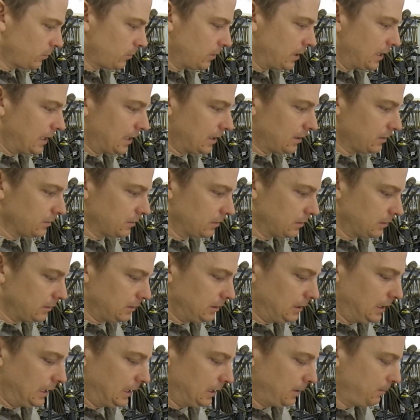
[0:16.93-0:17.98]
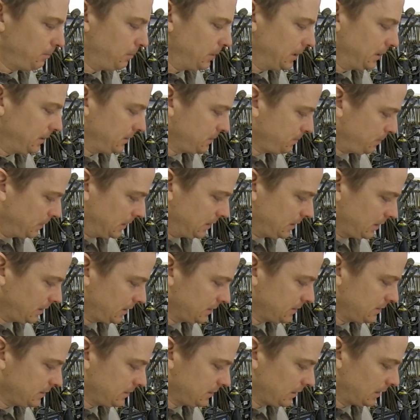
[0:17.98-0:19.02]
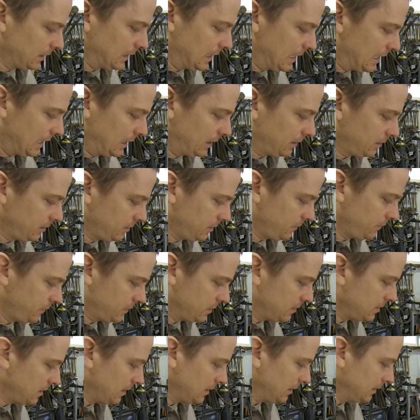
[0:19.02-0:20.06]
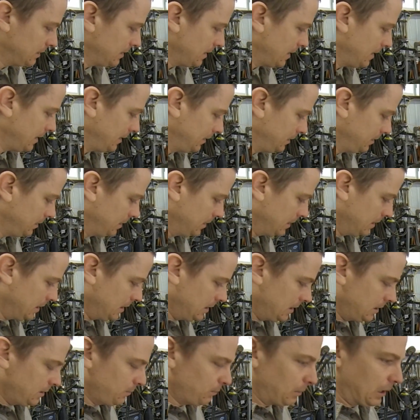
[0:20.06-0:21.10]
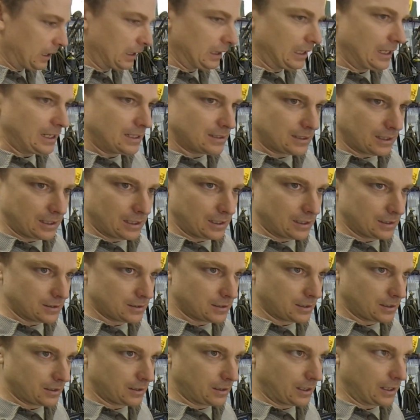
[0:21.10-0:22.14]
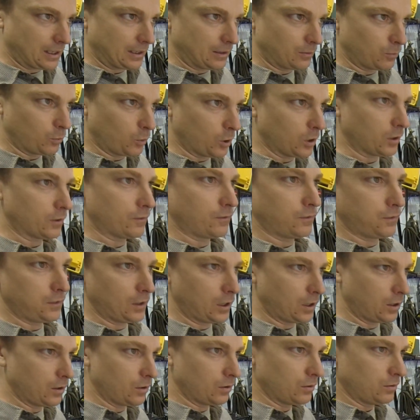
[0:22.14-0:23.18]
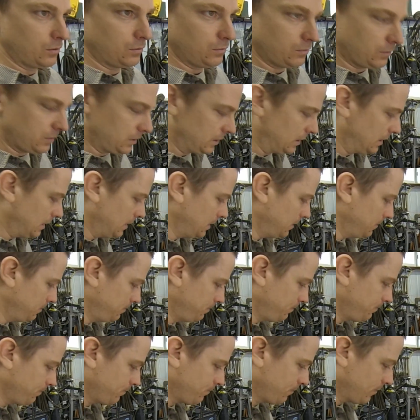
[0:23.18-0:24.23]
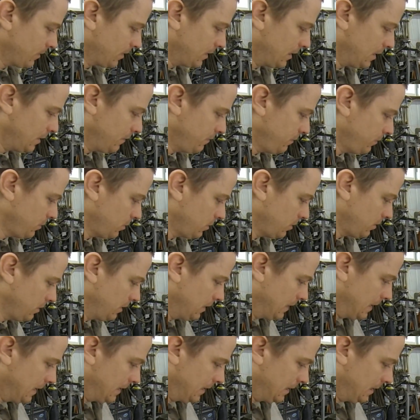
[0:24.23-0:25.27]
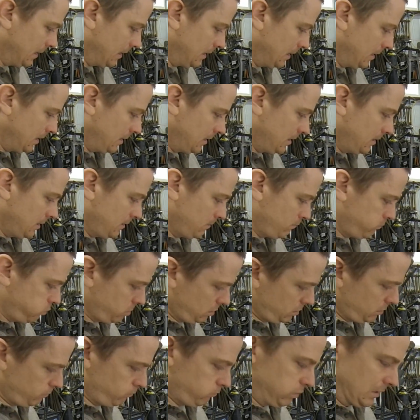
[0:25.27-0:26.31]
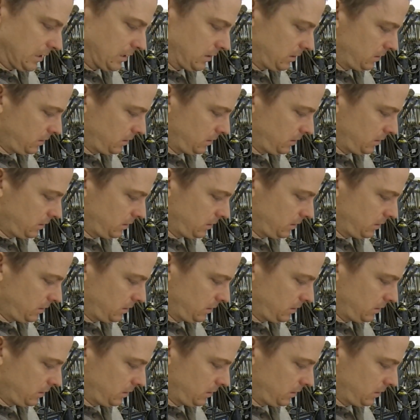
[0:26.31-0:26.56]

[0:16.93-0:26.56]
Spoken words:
method for storing air tools so that they're readily available, readily accessible. I'm super lazy, and if I can't get to it quick, then